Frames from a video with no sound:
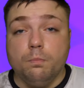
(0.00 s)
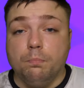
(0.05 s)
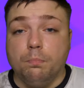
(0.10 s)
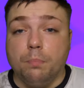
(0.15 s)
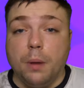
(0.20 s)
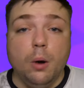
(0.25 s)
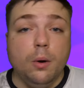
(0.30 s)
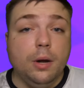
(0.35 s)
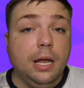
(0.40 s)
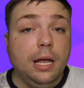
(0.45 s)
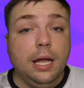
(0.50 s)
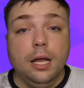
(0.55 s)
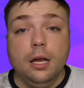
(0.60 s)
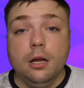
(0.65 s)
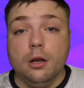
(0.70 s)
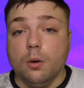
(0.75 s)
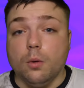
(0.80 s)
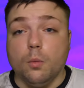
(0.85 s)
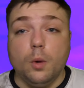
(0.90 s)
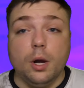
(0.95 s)
boating
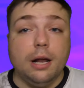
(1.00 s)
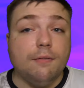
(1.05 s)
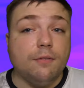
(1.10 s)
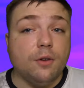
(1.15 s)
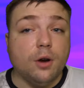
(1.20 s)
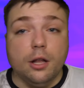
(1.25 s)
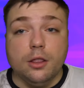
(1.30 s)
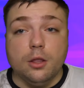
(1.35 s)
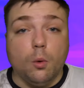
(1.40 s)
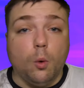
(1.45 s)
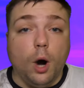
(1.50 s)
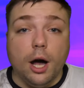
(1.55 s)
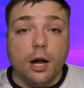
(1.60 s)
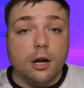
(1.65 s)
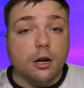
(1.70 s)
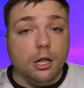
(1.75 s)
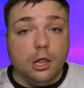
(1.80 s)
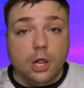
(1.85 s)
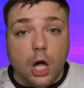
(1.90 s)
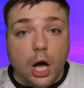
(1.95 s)
or whatever on the
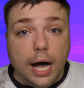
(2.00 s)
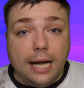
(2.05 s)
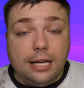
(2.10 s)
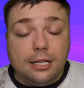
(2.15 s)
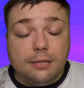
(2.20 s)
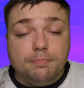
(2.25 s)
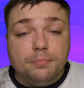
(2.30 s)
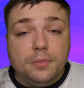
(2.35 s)
water a lot,